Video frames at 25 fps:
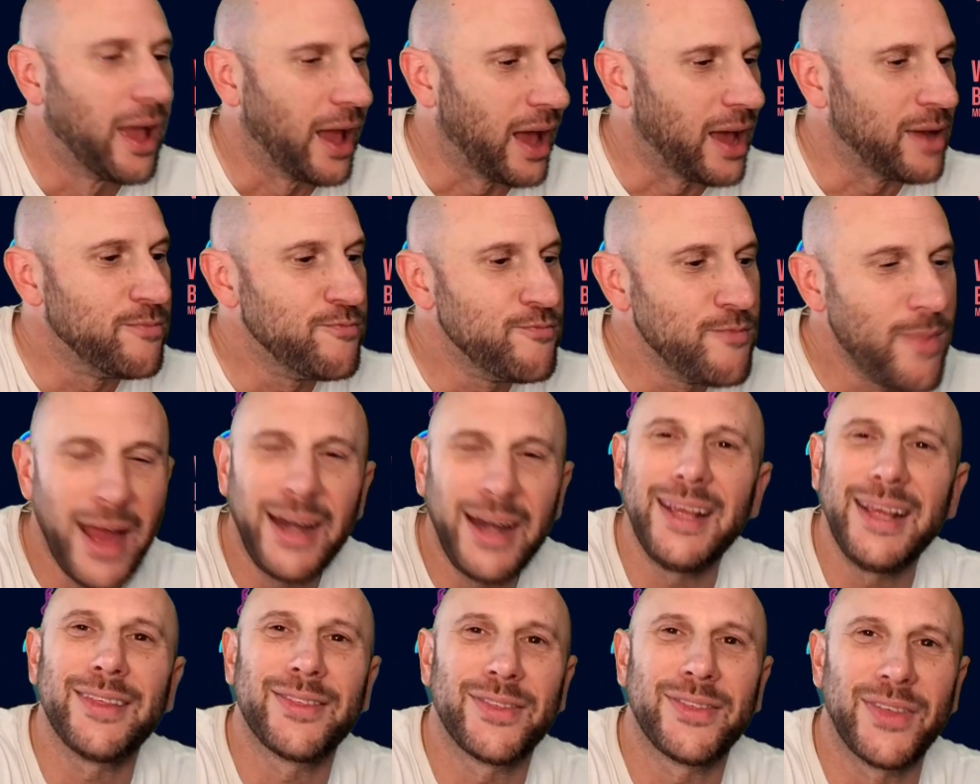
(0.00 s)
And
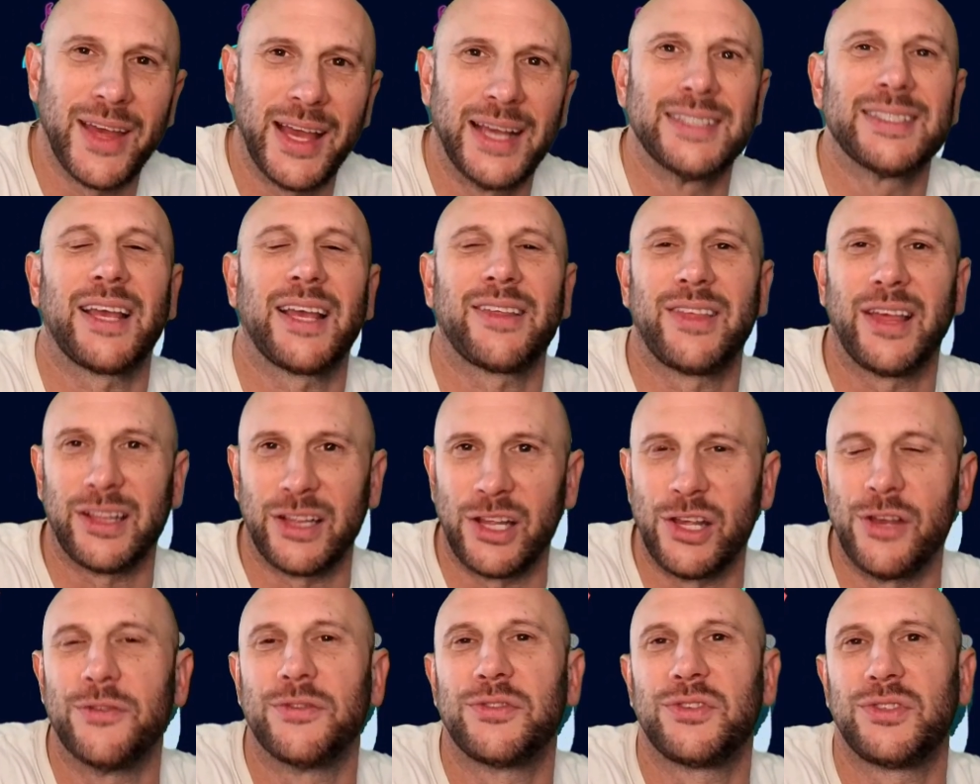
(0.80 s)
many things I think
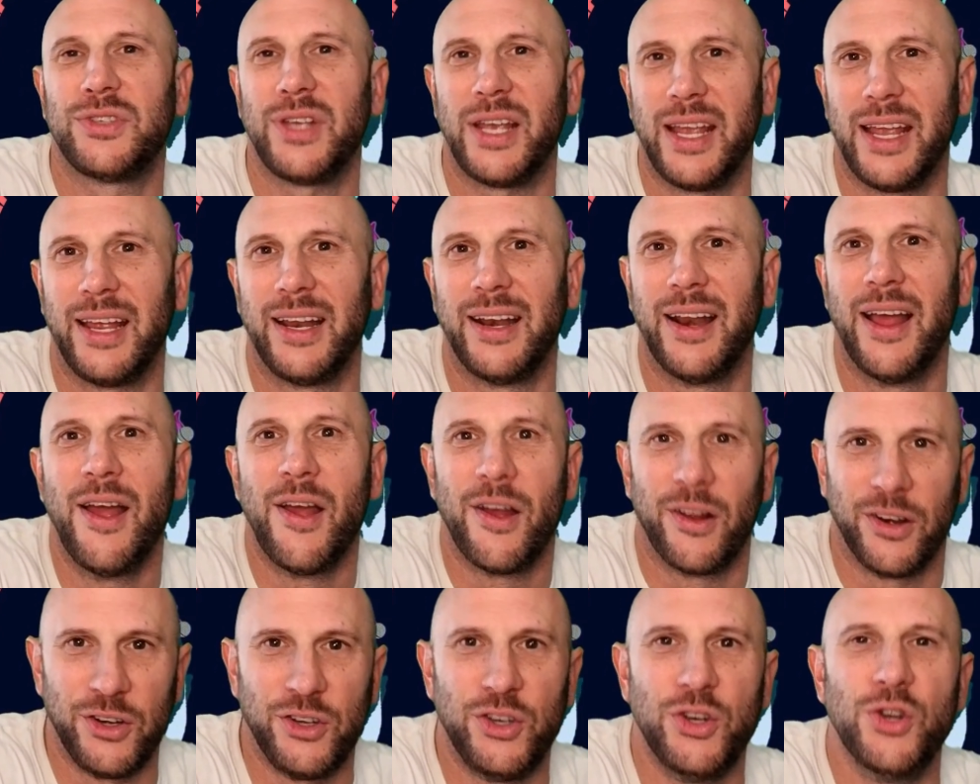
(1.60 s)
that you've seen
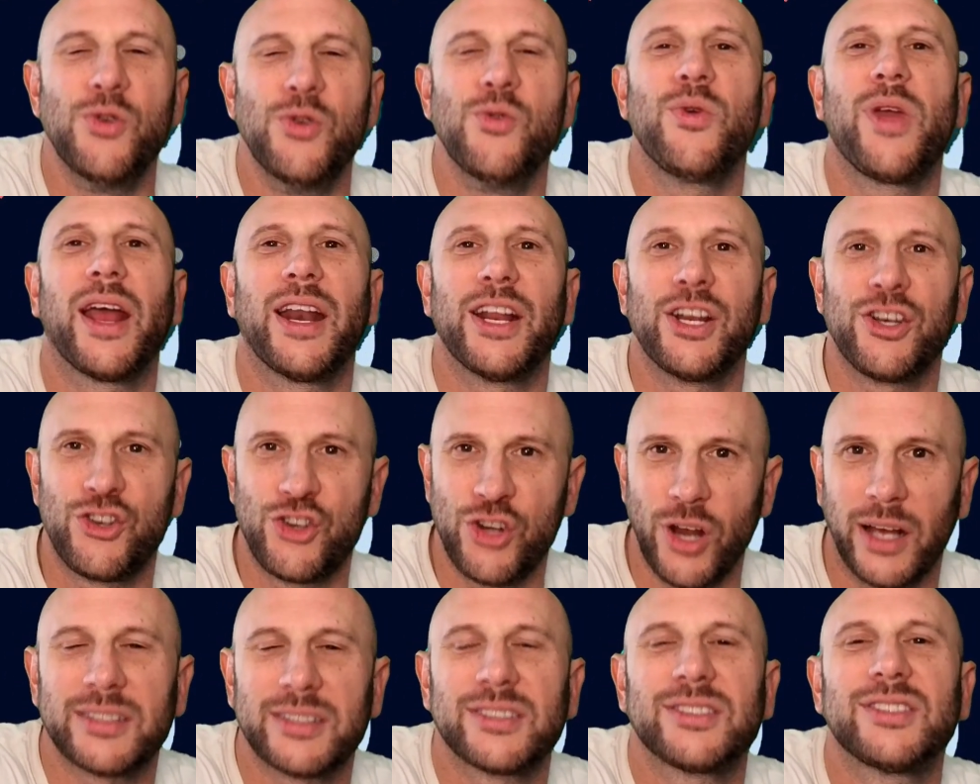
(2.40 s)
do get
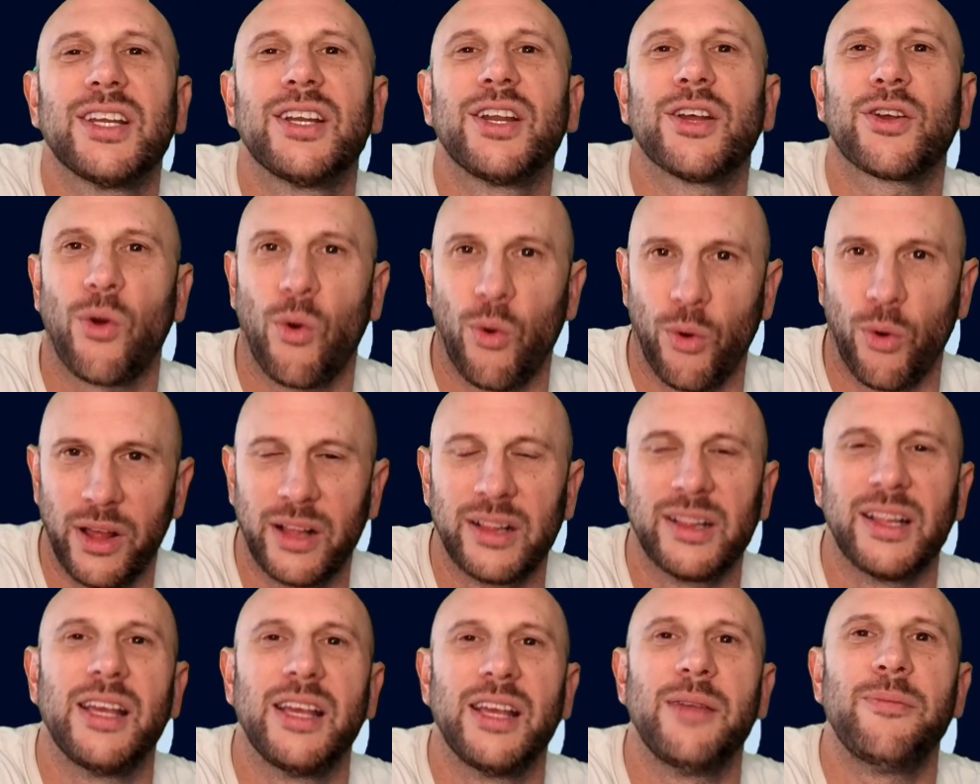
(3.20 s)
adjusted
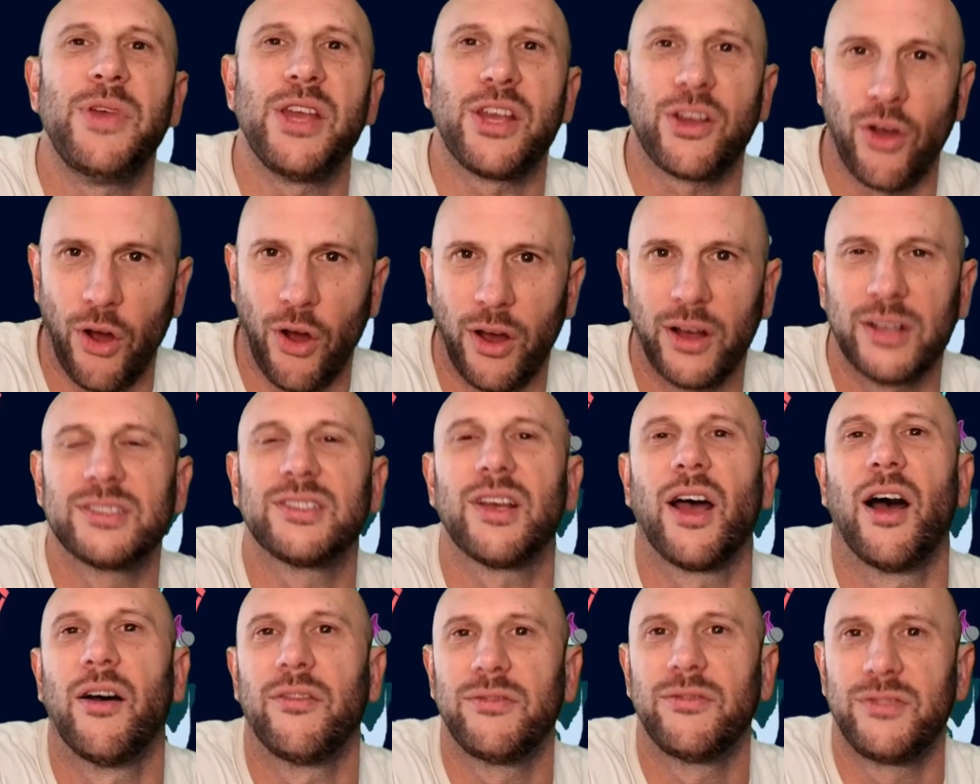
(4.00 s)
accordingly because
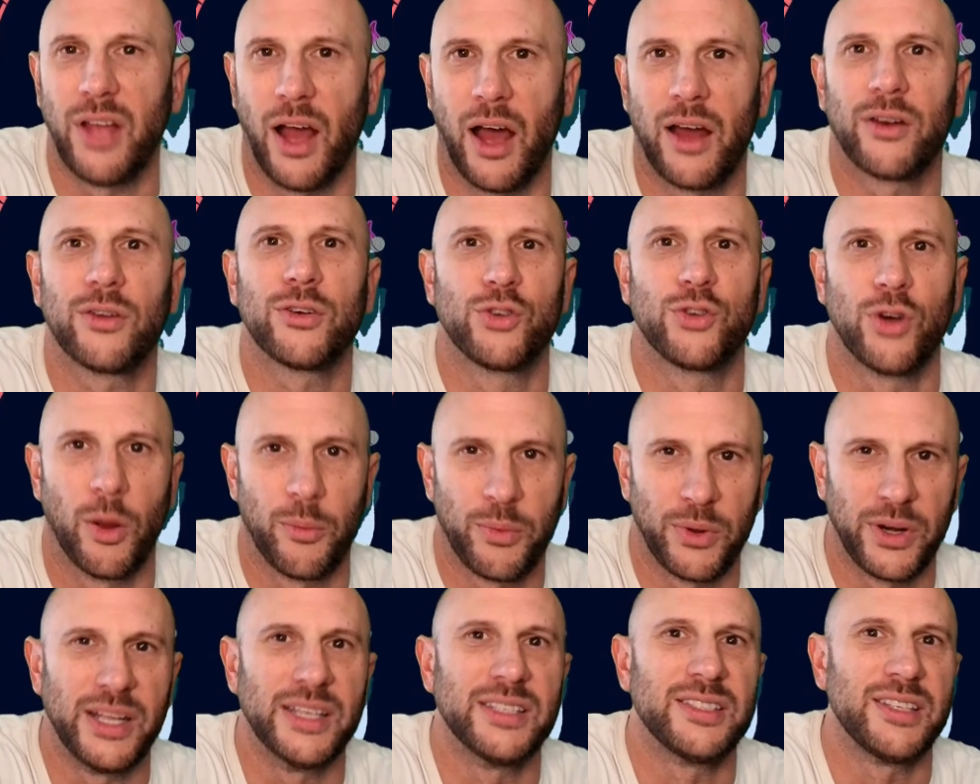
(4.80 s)
of Donald
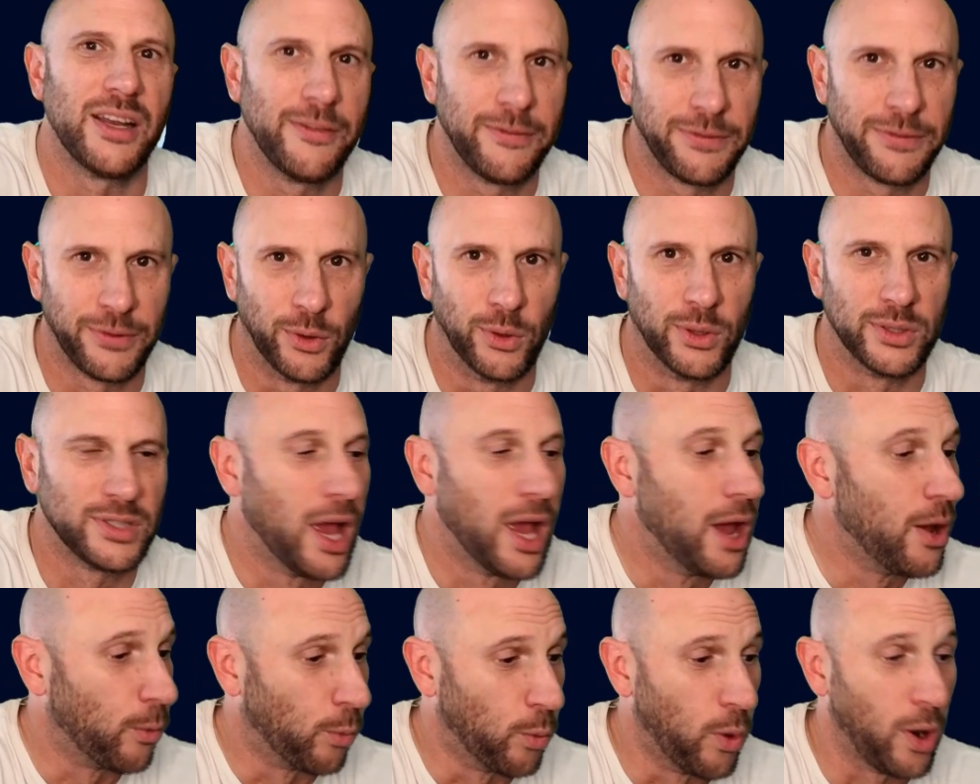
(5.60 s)
Trump and his influence,
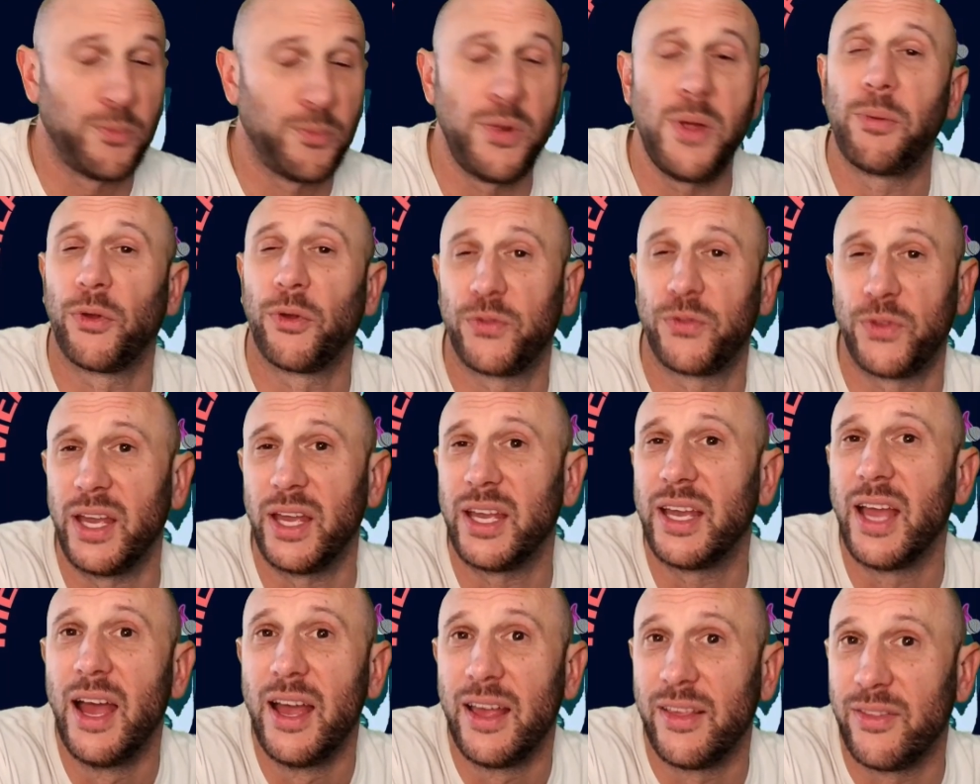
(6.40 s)
what people
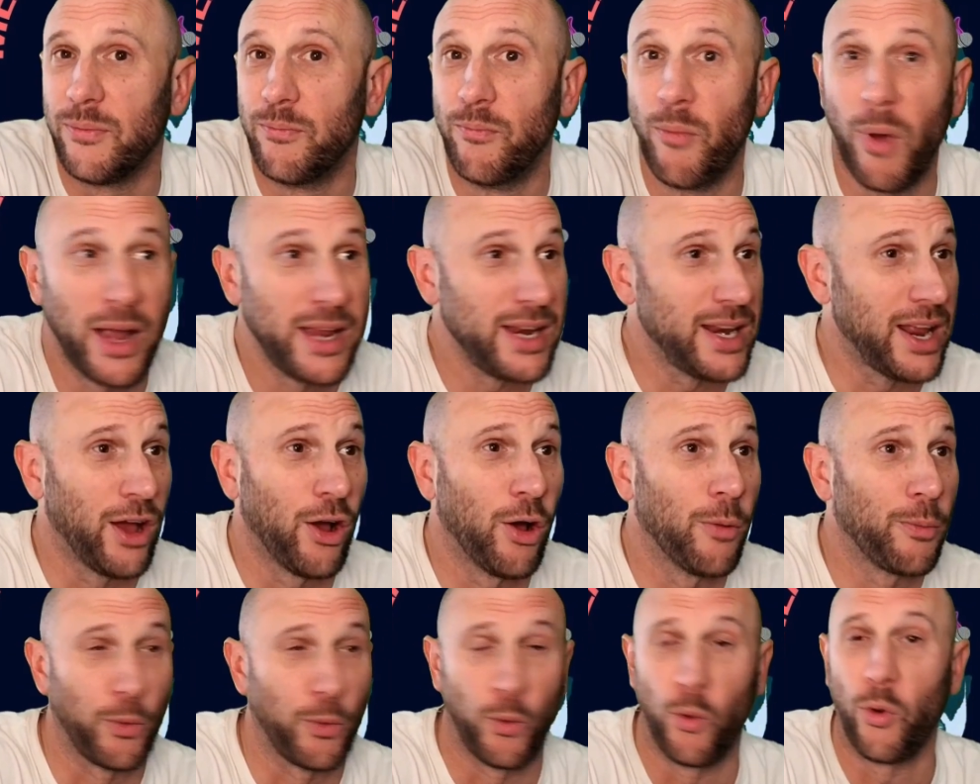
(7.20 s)
think might
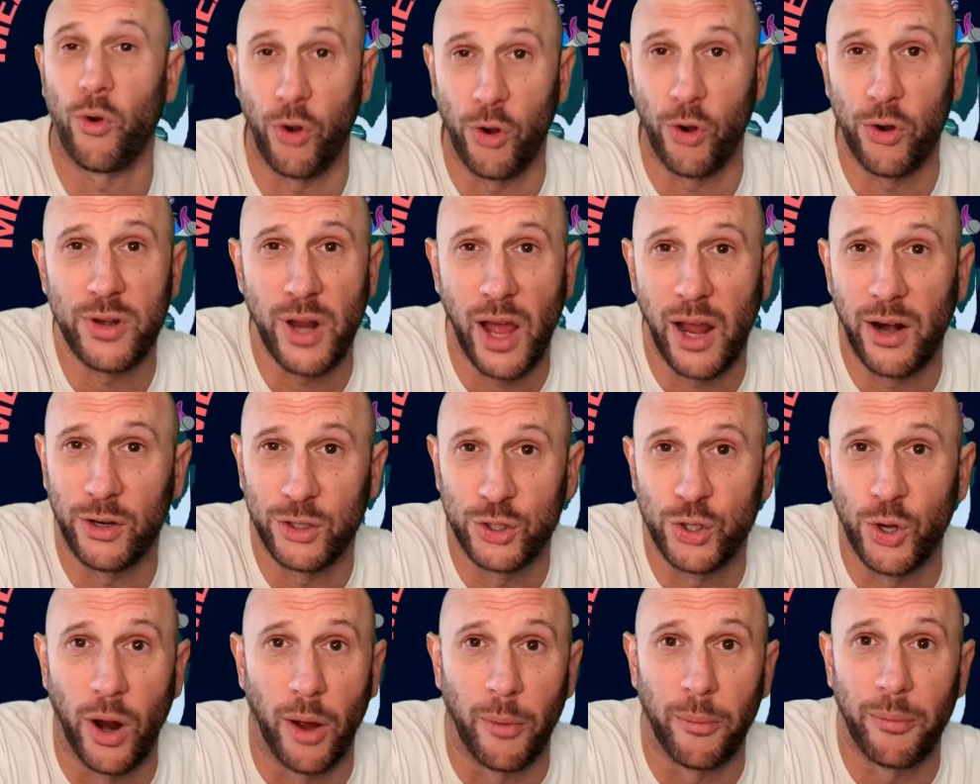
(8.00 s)
help or hurt Donald
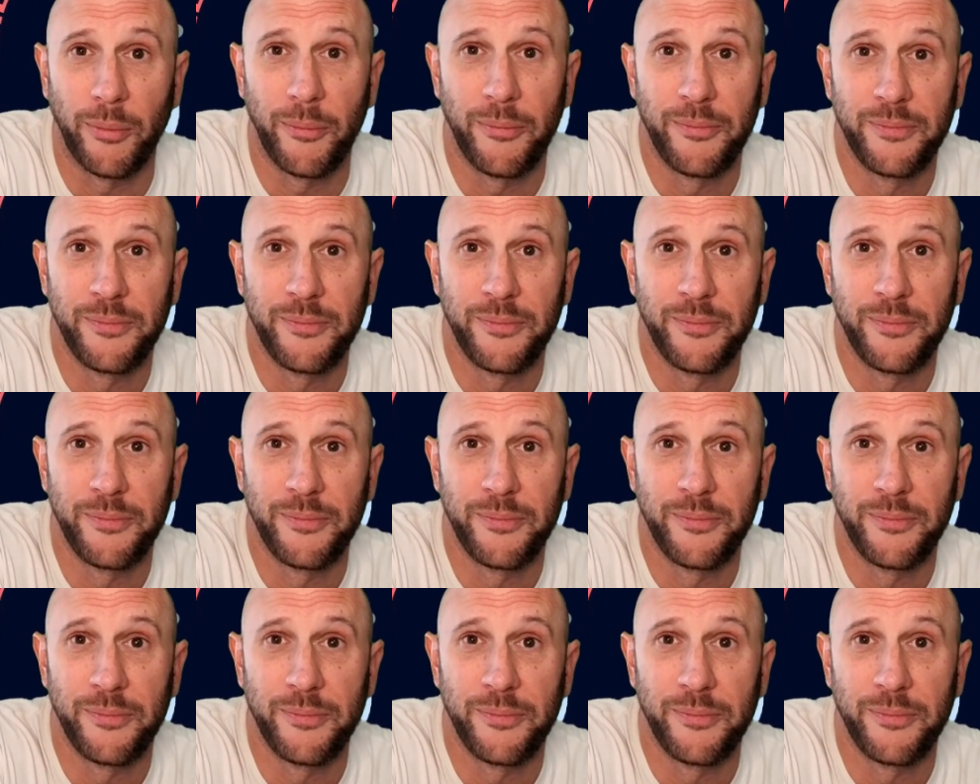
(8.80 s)
Trump.